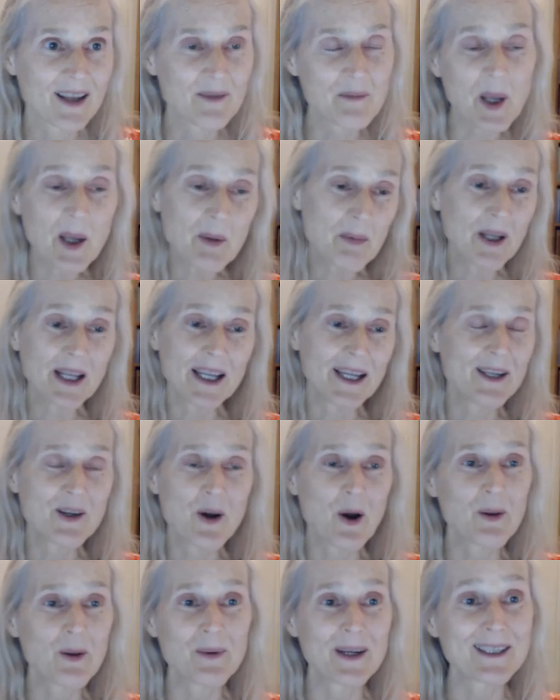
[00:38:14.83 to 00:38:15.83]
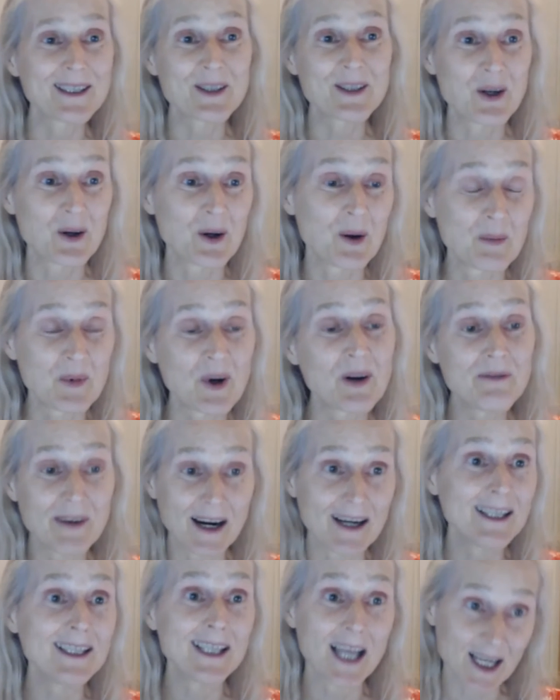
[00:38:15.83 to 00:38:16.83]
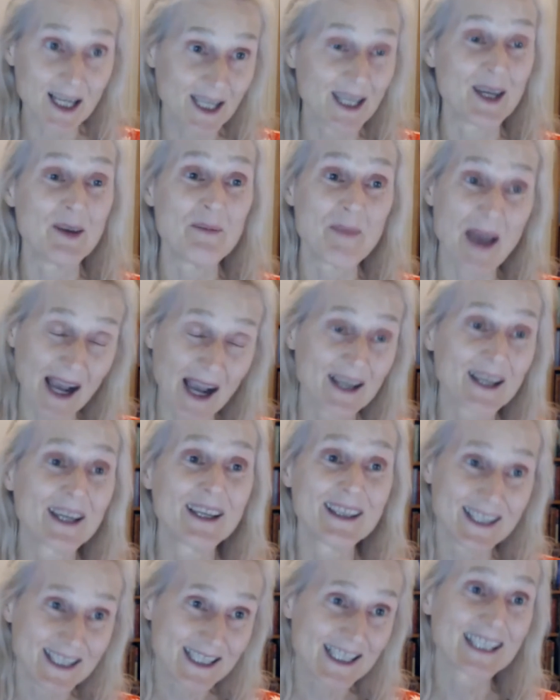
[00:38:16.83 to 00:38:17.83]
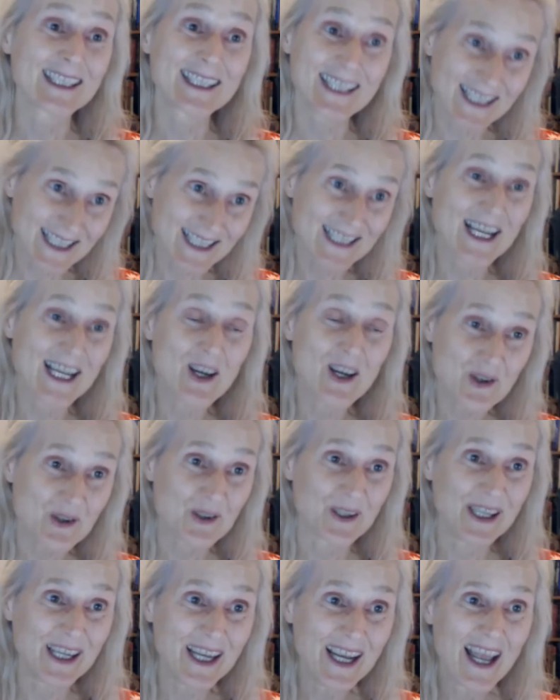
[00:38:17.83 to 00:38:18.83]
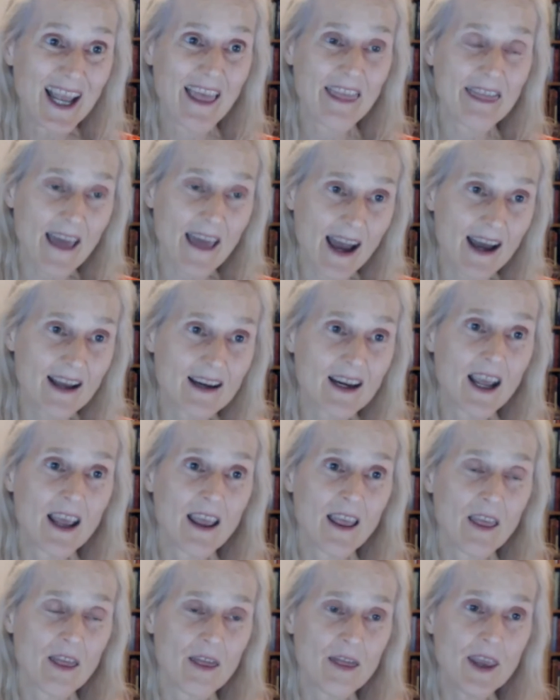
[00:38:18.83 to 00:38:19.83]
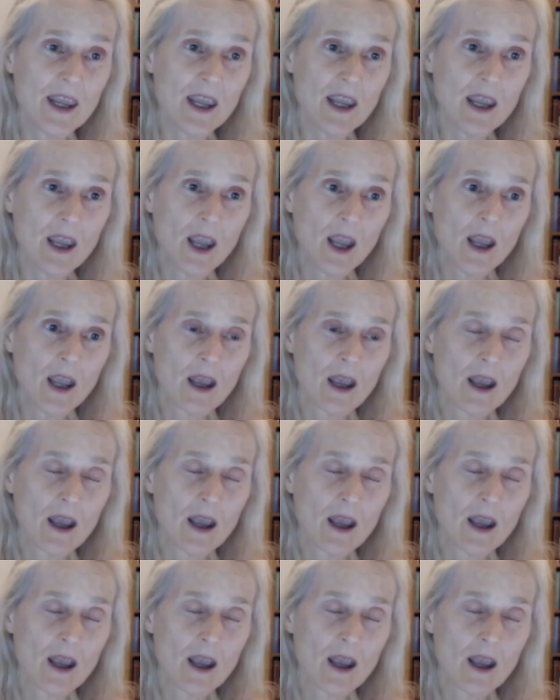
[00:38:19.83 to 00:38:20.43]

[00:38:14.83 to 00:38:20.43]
people in Northwest Europe were very lucky back in the sixteenth century that the